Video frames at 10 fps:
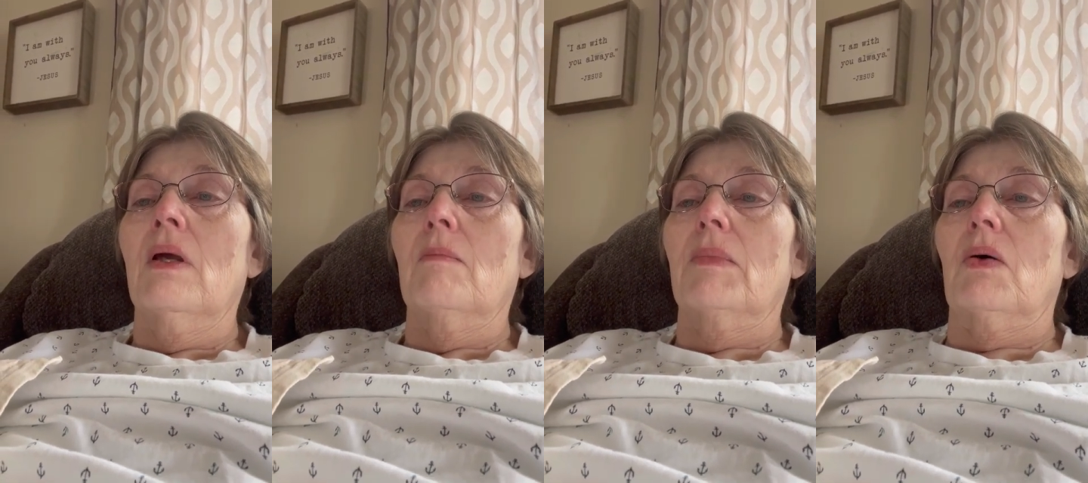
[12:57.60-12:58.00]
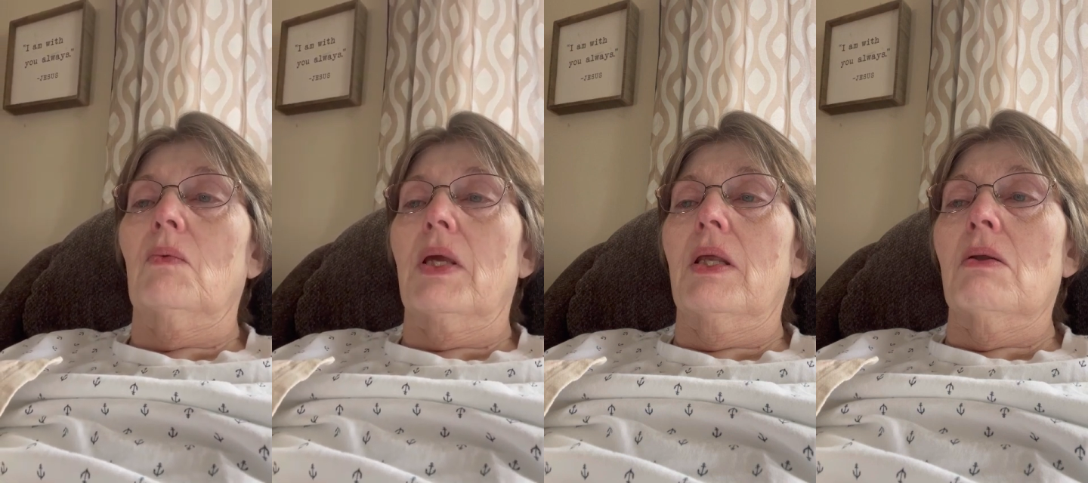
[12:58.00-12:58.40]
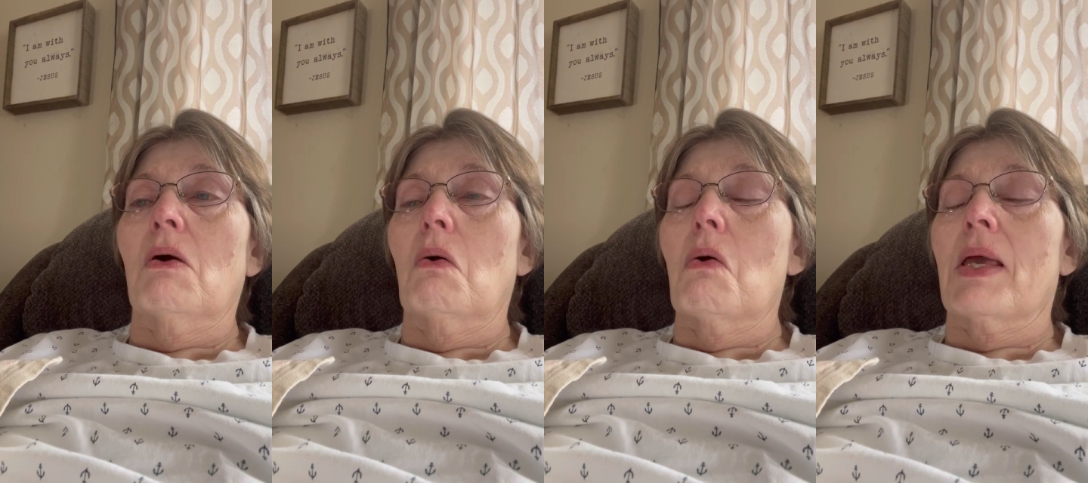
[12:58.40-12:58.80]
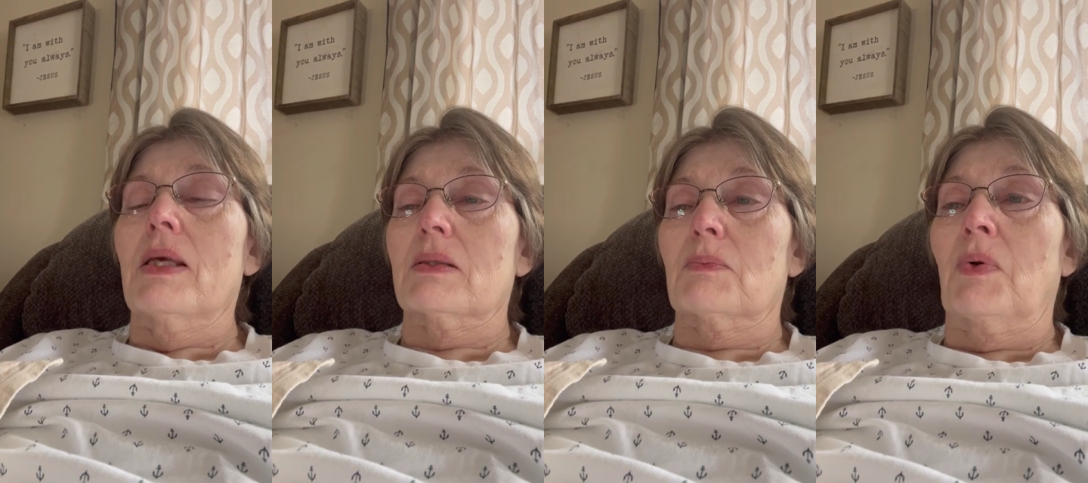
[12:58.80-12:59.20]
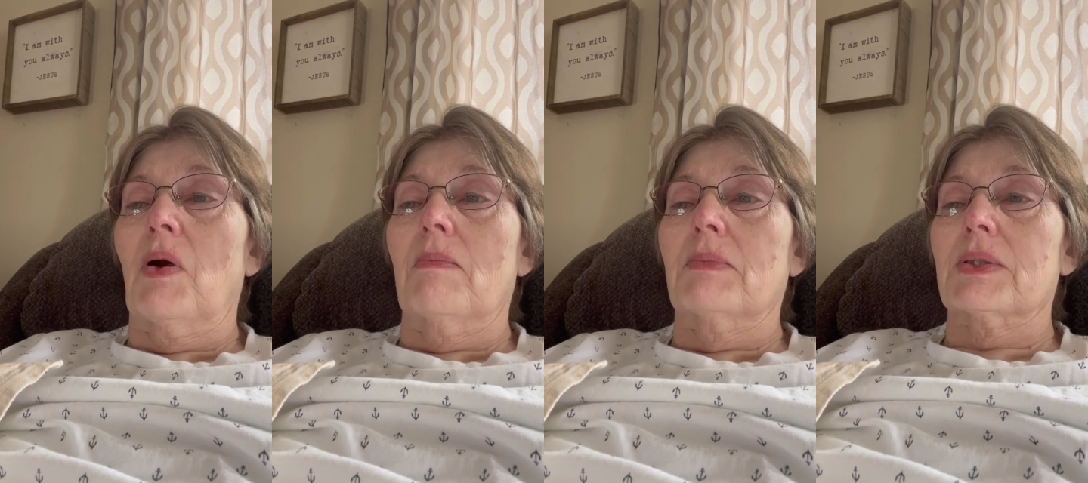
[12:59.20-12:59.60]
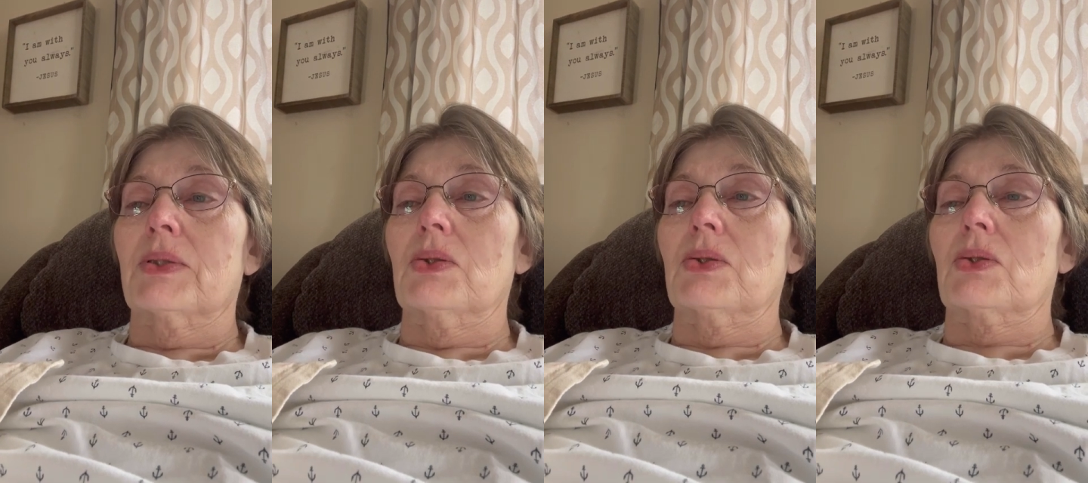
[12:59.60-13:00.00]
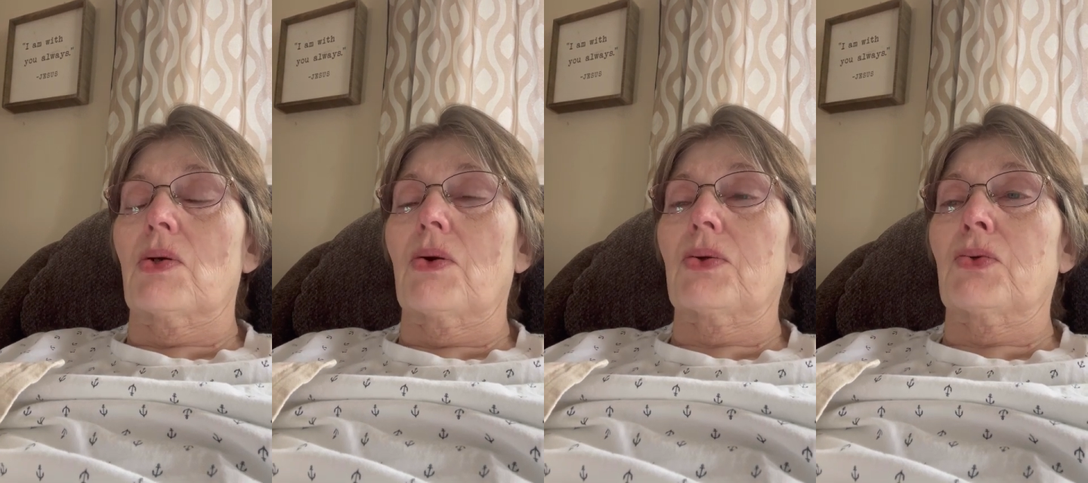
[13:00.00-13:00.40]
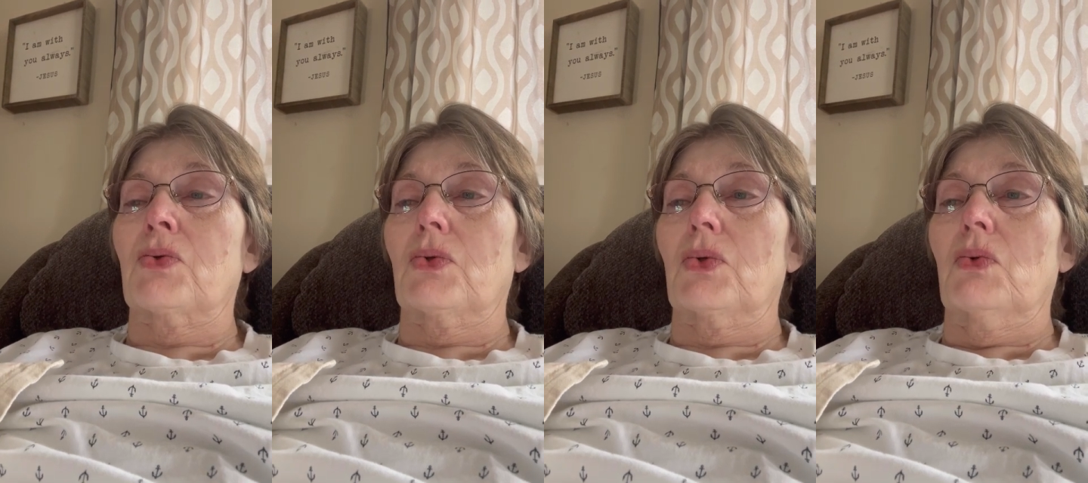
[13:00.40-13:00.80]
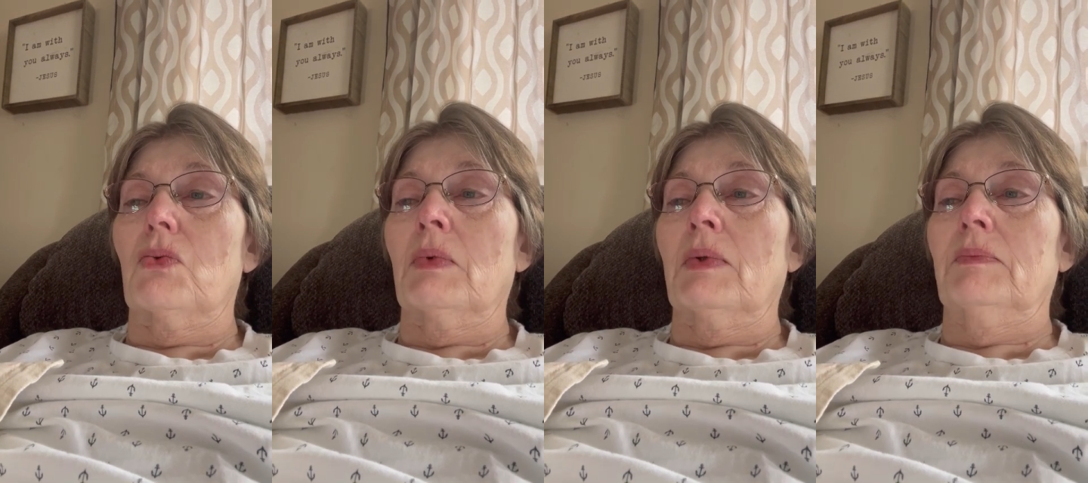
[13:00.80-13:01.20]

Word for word: but we know his promises are true.